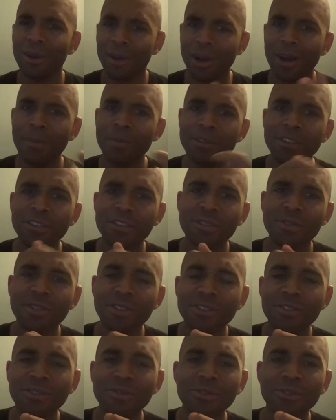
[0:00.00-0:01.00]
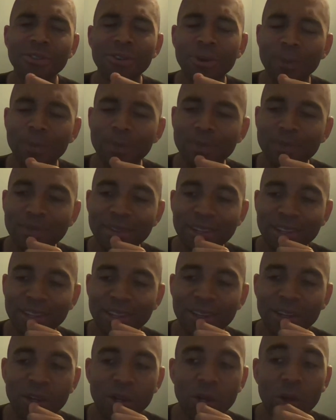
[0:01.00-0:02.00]
I'm gonna say some shit to you too.
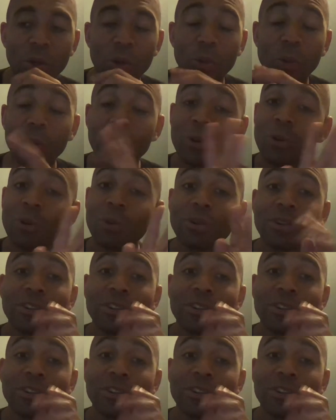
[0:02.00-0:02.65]
Door